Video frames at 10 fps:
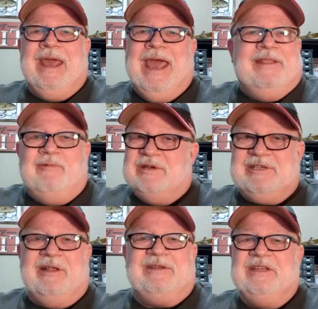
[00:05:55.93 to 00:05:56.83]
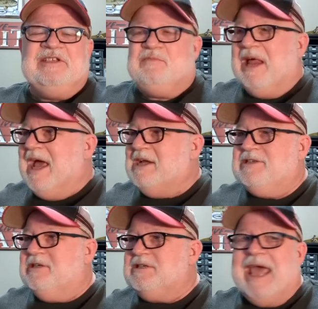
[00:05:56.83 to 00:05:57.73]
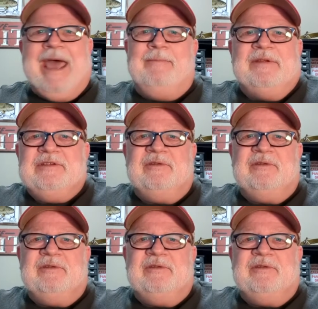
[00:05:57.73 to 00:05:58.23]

and the resulting splash just happens